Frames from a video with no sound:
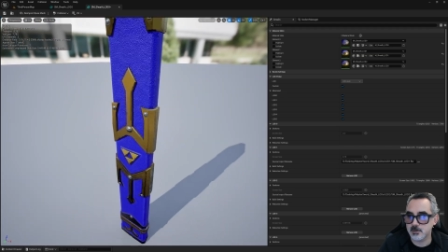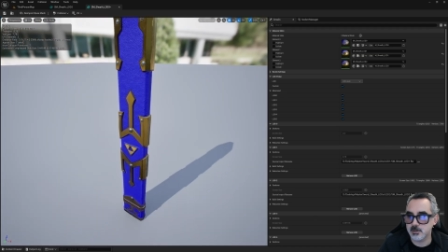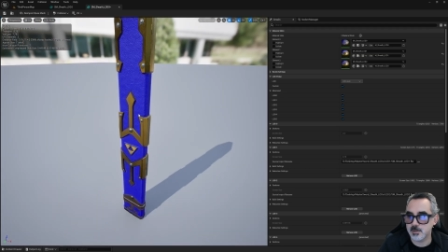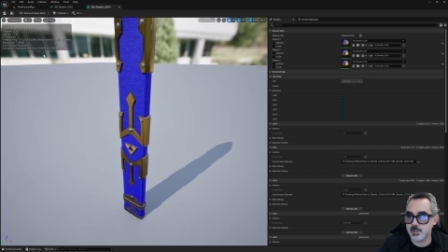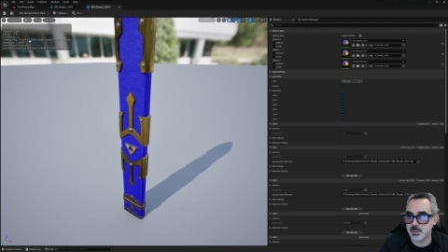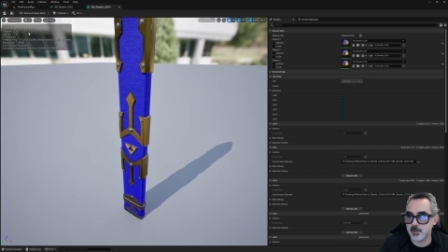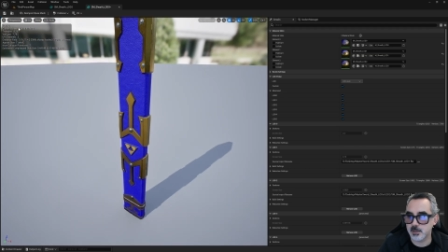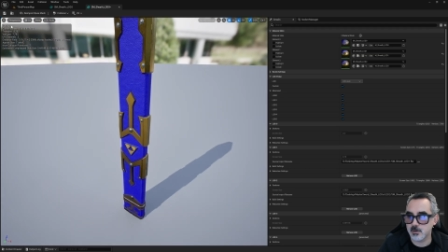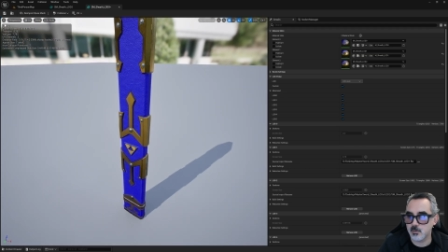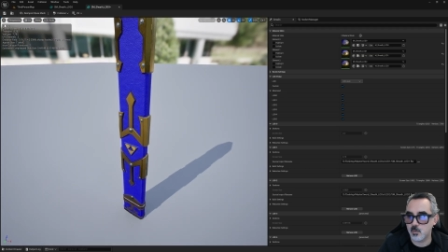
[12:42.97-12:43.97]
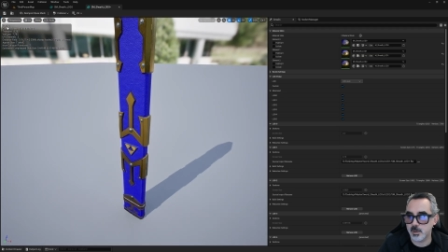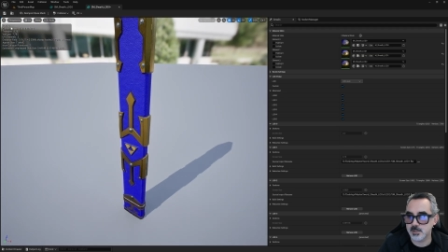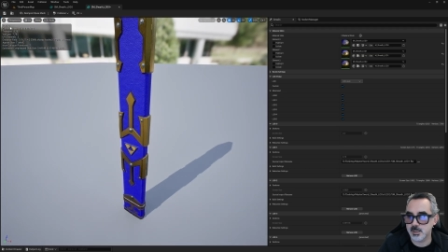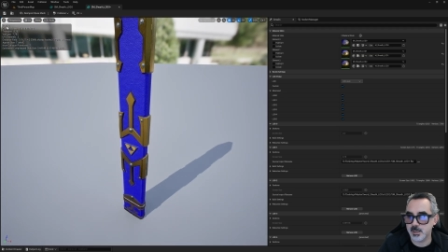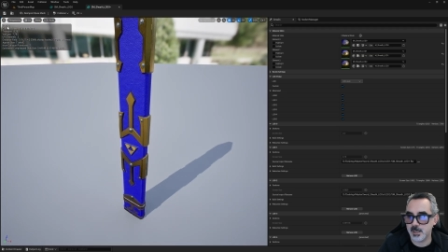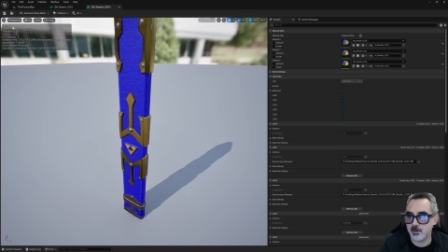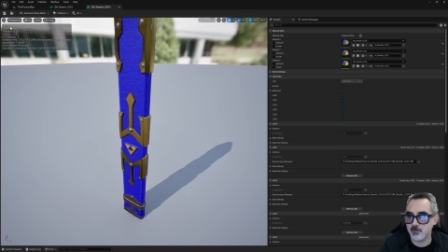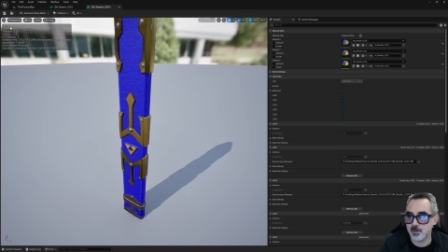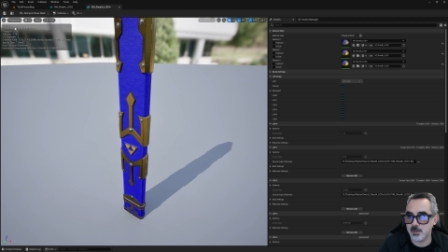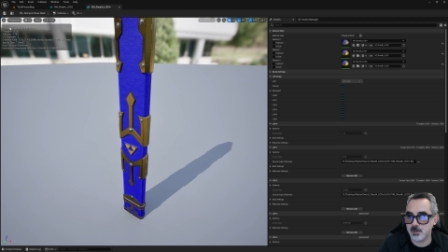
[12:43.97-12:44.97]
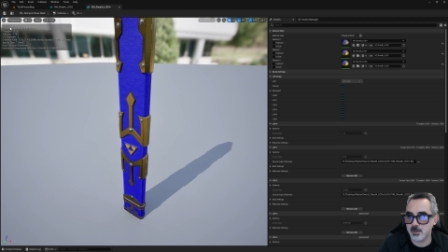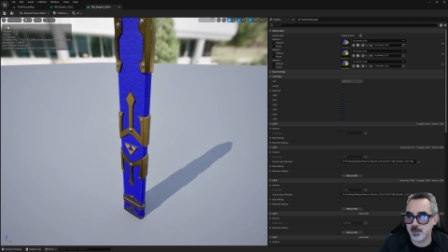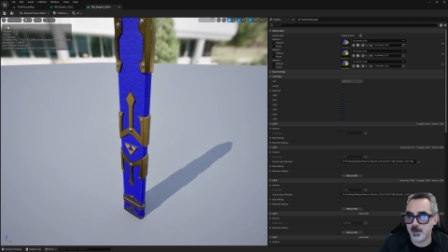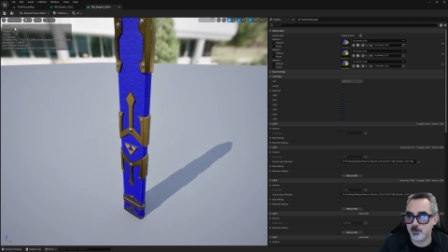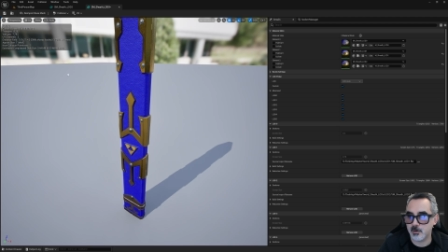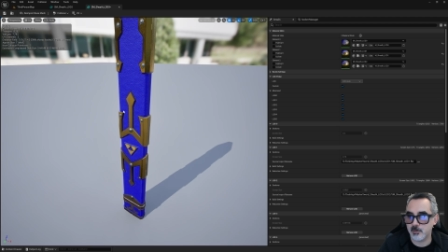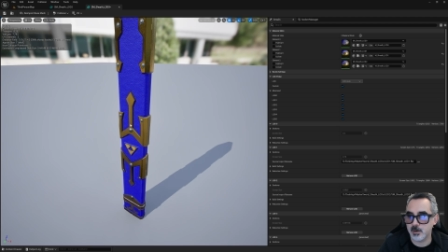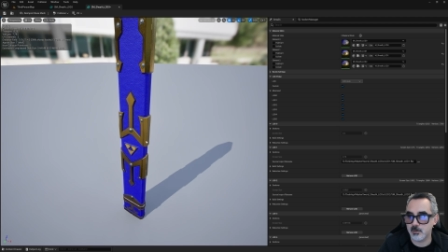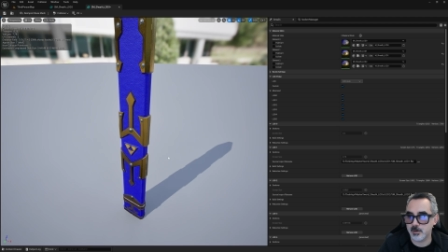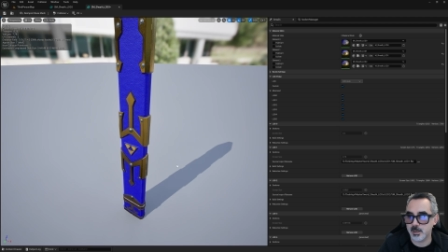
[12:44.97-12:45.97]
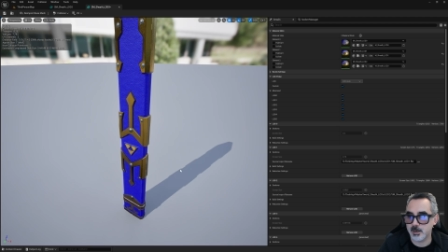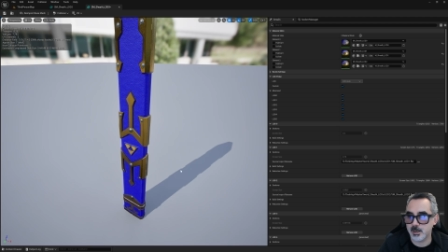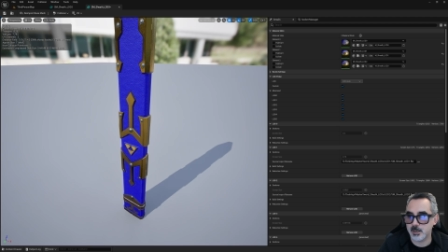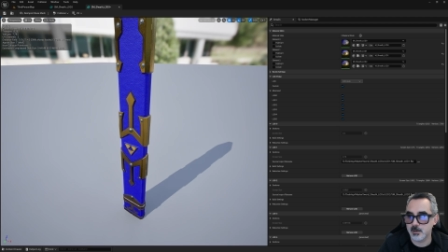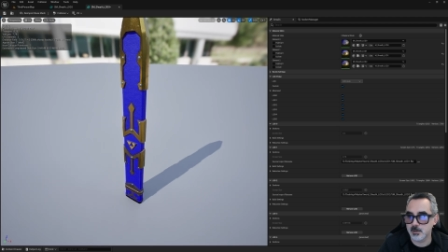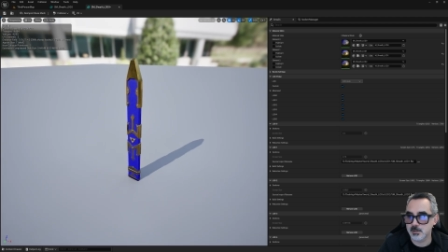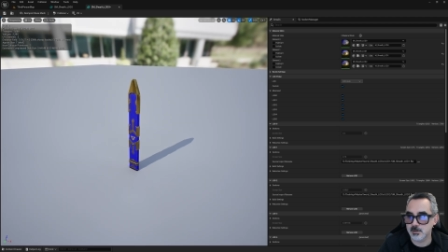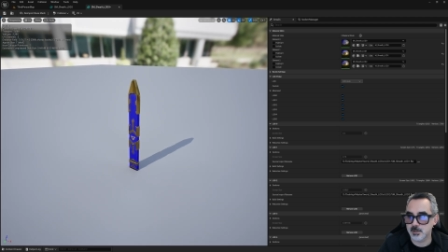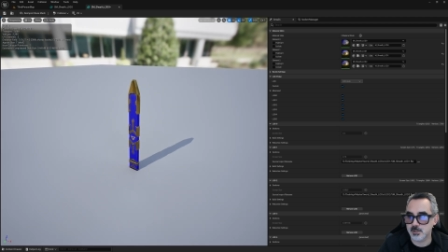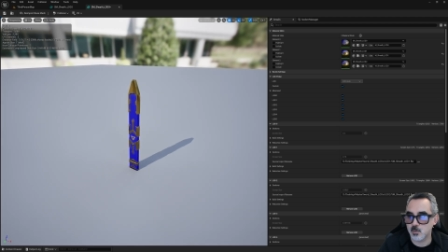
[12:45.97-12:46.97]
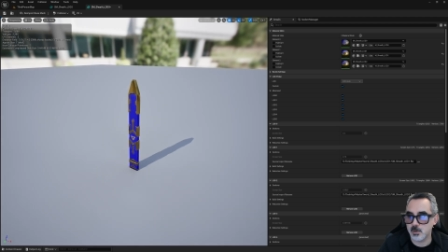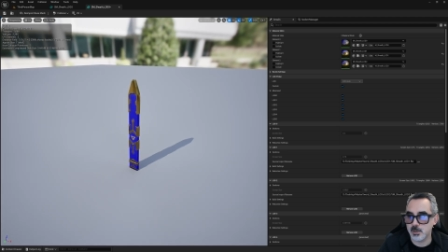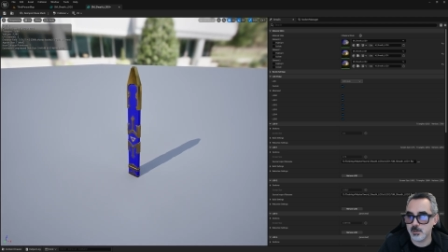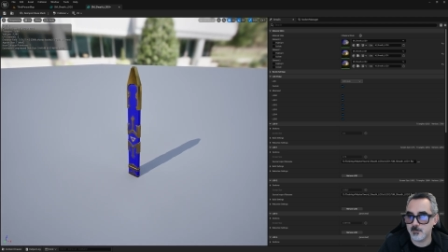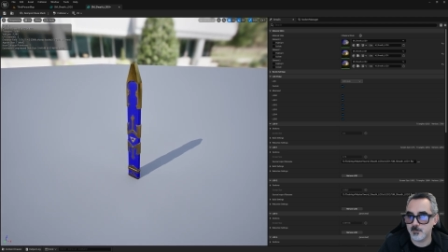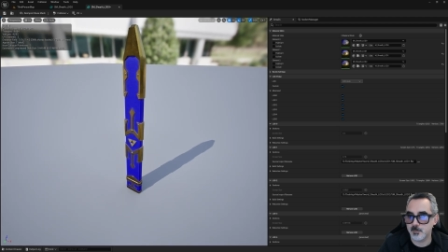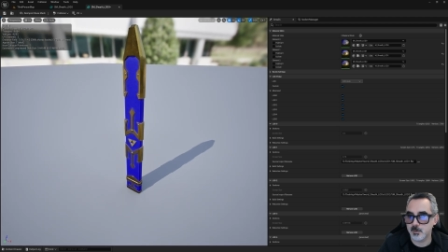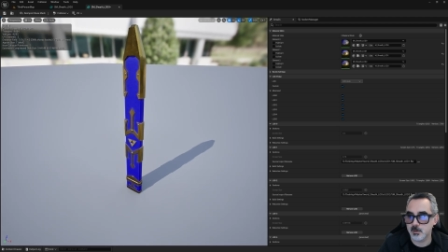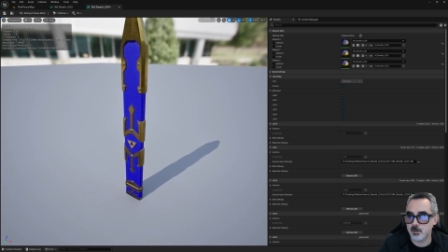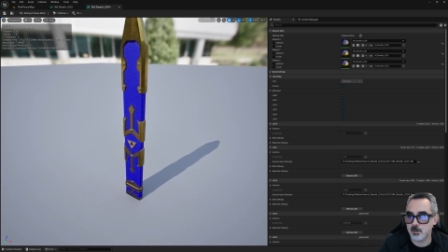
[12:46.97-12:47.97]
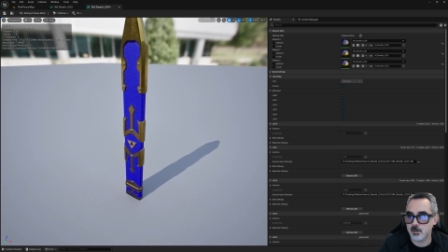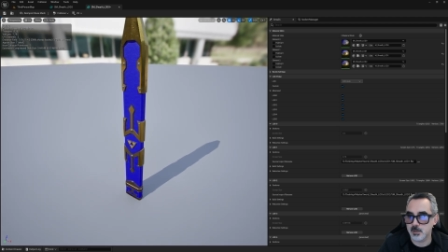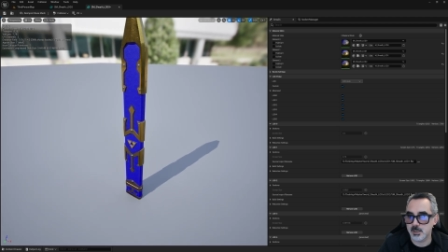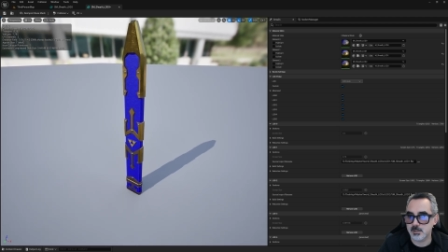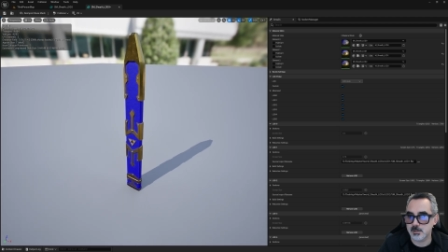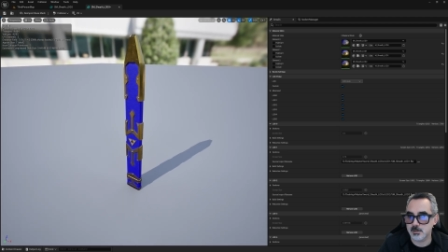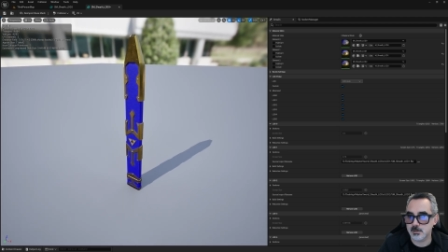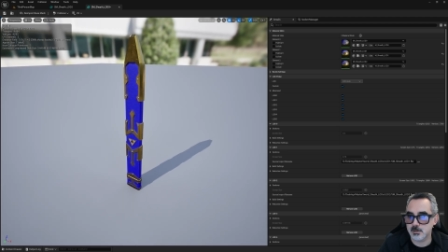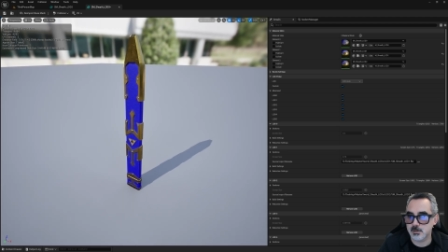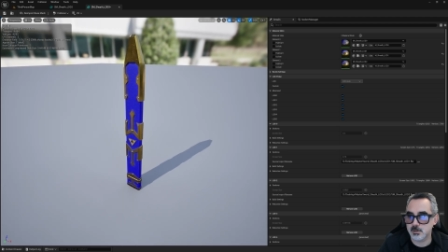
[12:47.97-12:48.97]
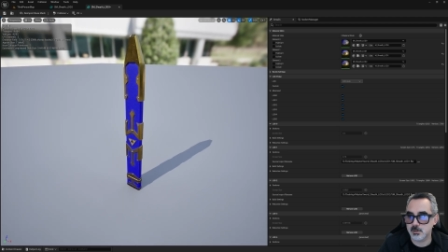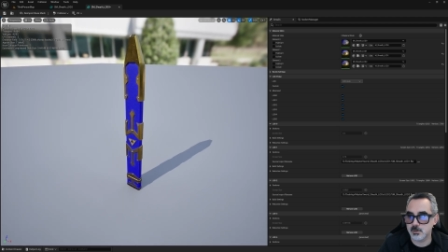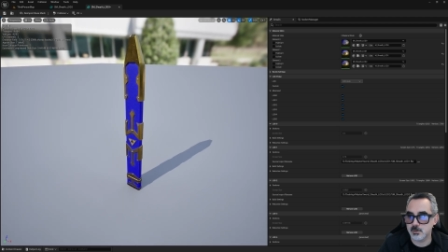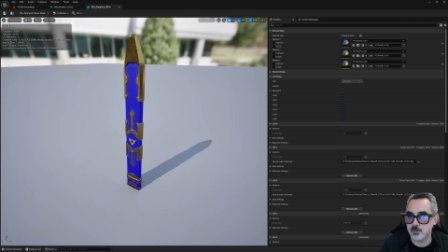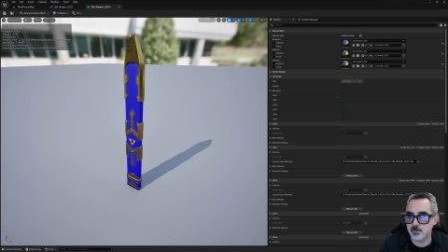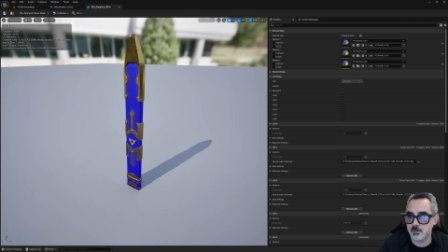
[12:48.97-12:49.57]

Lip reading: going to be telling you what is the LOD that I'm currently located at. So that's 1, that's 2,